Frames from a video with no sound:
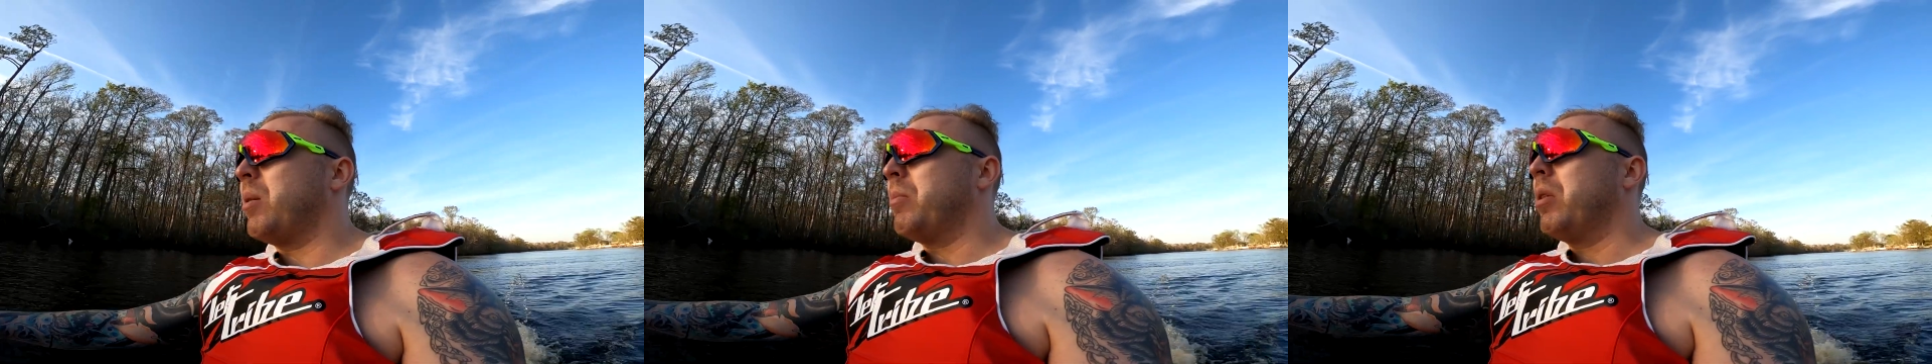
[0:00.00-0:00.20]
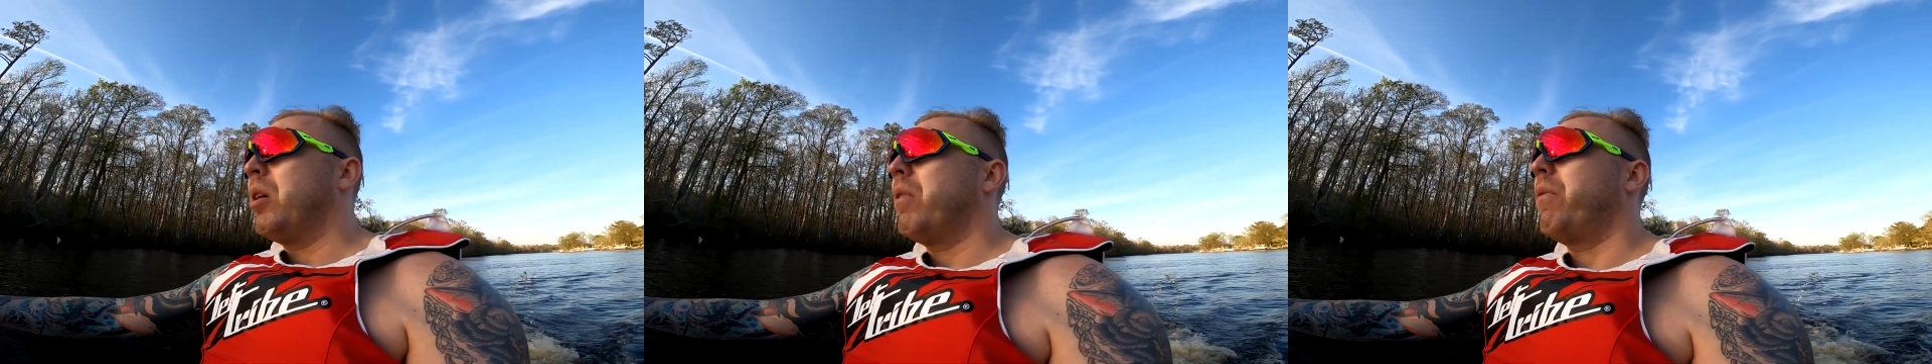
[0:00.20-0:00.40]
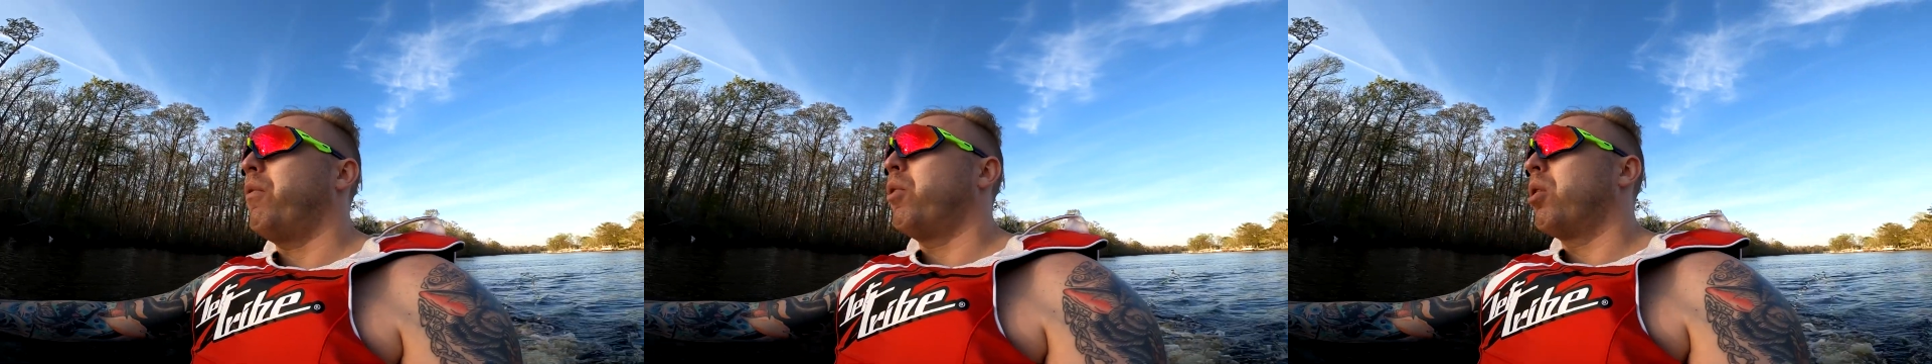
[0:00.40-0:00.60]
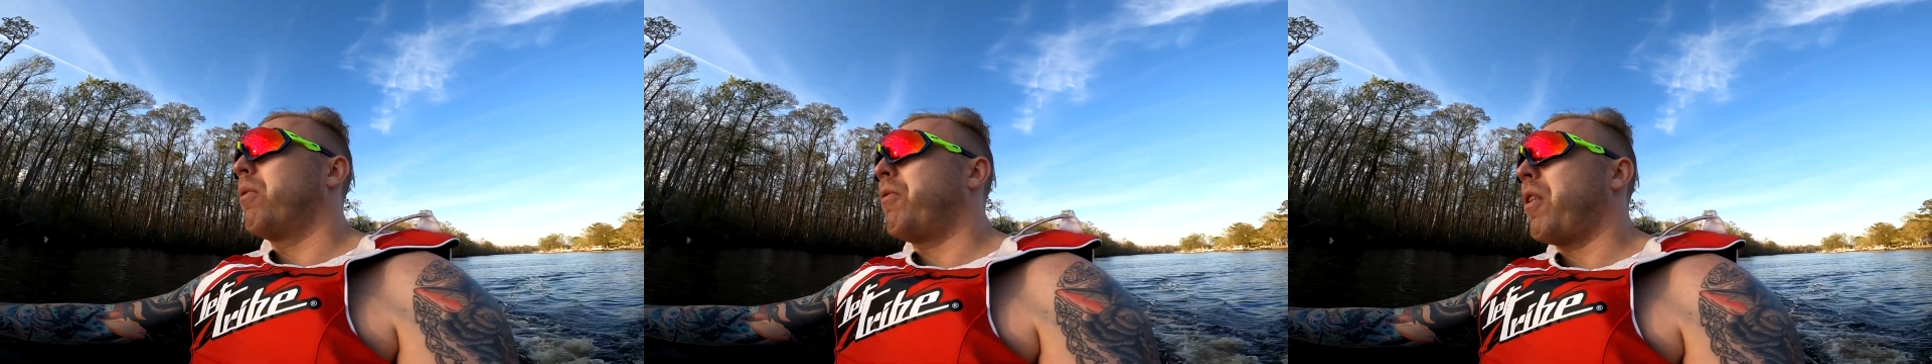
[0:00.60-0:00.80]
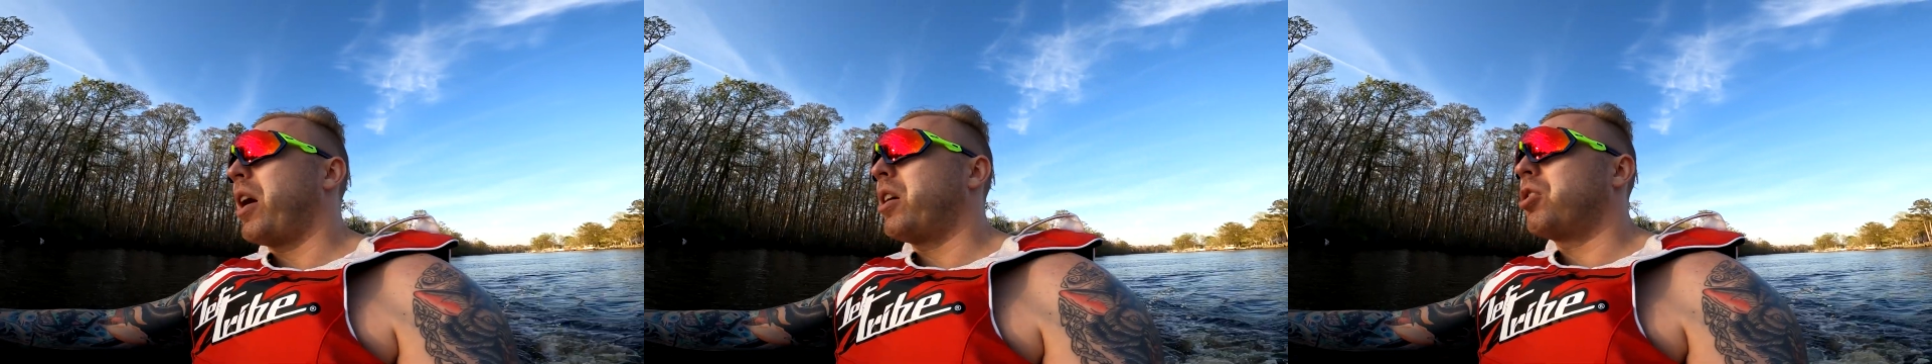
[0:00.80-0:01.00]
up, 4
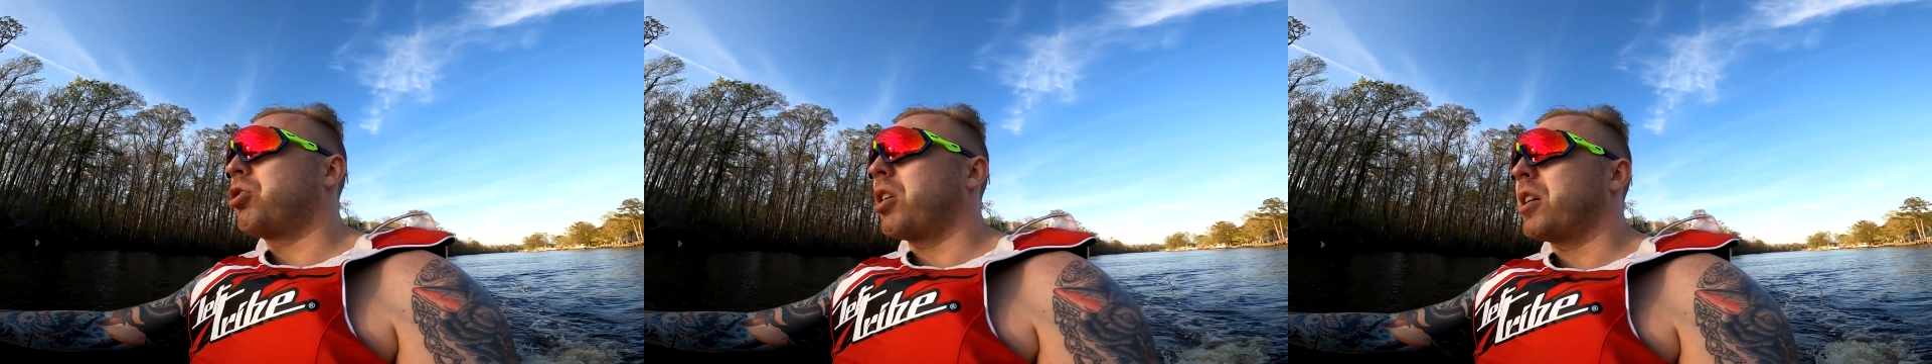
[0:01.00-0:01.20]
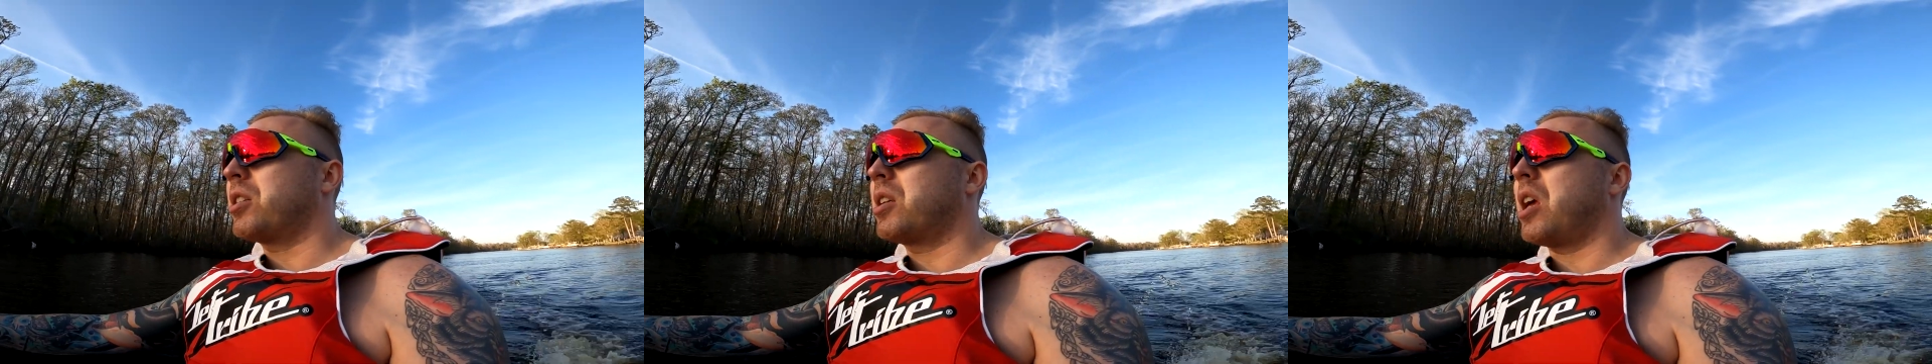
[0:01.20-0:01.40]
fire trucks